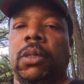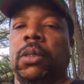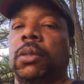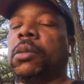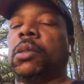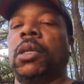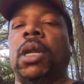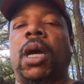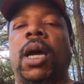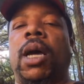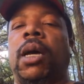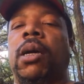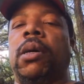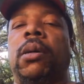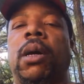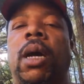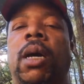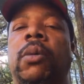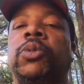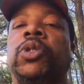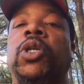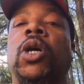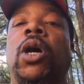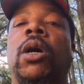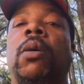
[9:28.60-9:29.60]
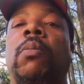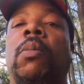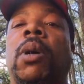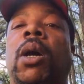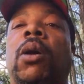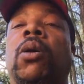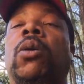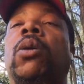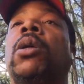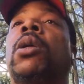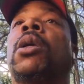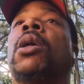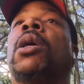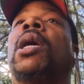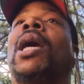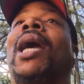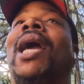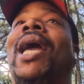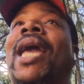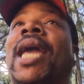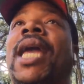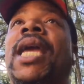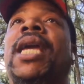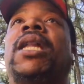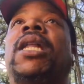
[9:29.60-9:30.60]
Nah, I'm talking about
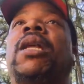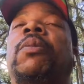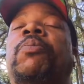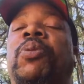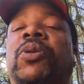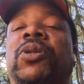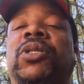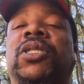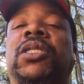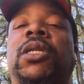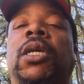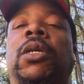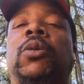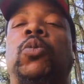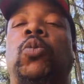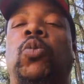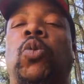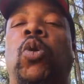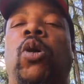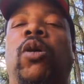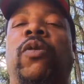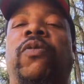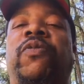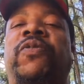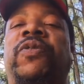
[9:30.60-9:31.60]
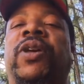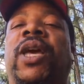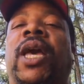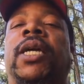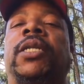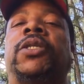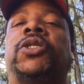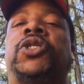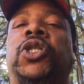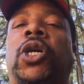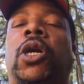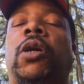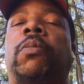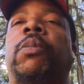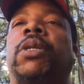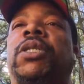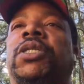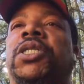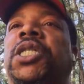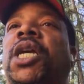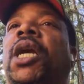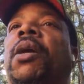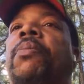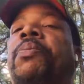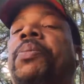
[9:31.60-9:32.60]
80% Wolf and German
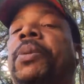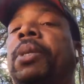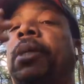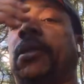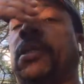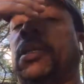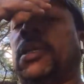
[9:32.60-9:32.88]
Shepherd.